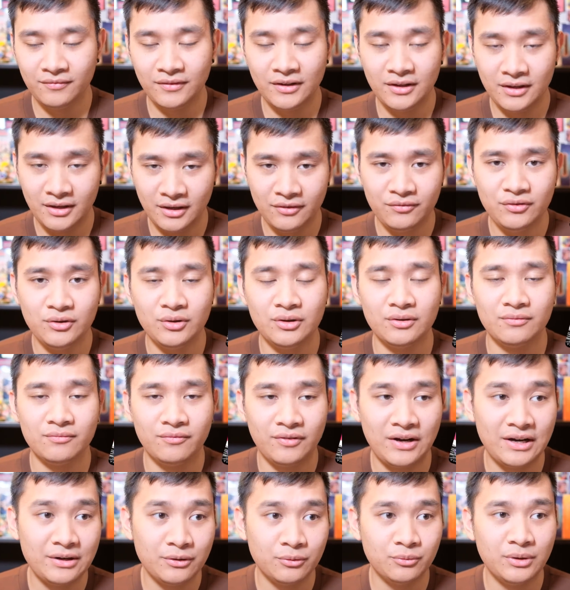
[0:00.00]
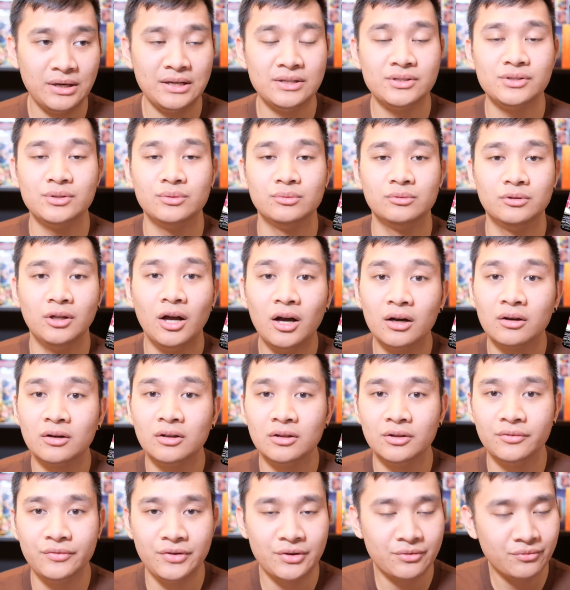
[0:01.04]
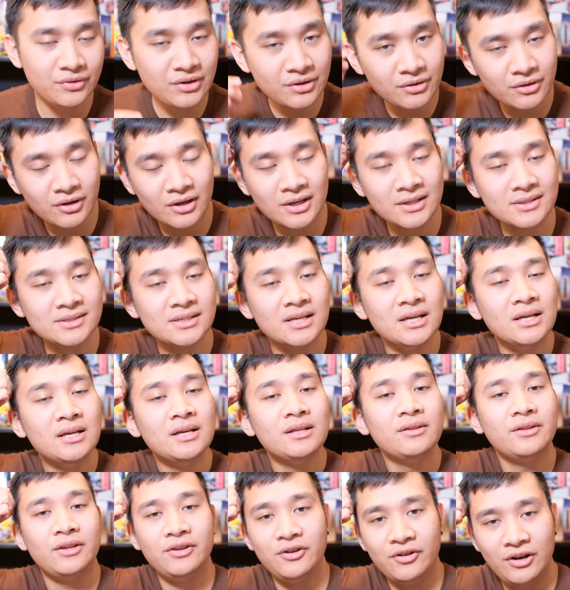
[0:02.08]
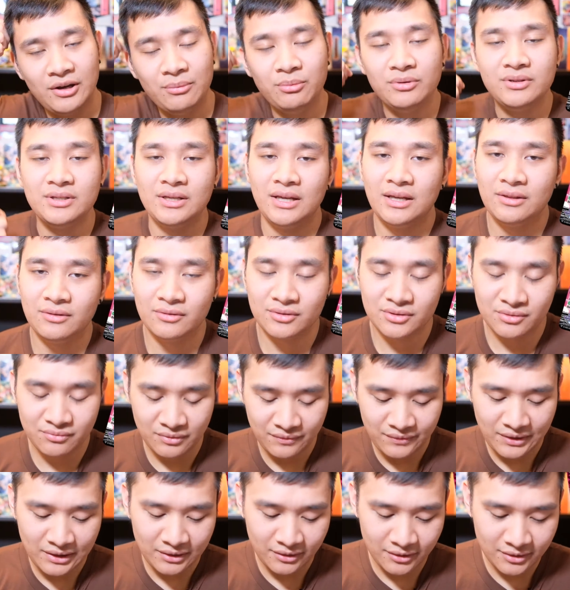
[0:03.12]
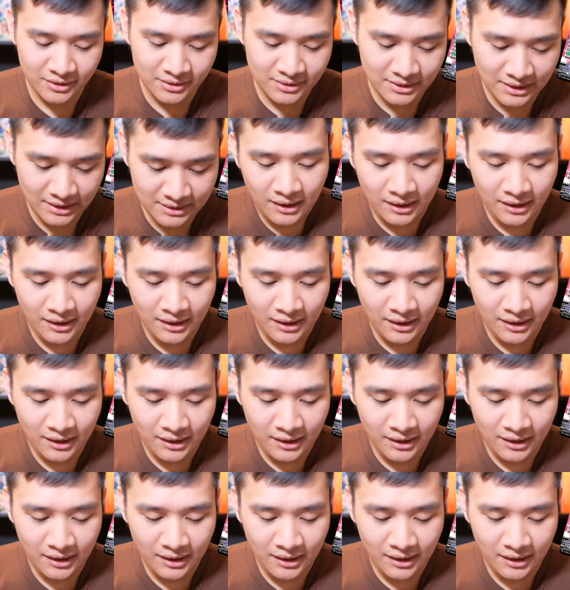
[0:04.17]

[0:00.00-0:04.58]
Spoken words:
If you can find a way to lock all of your rear guards, then you're able to get those 3 Vanguard attacks.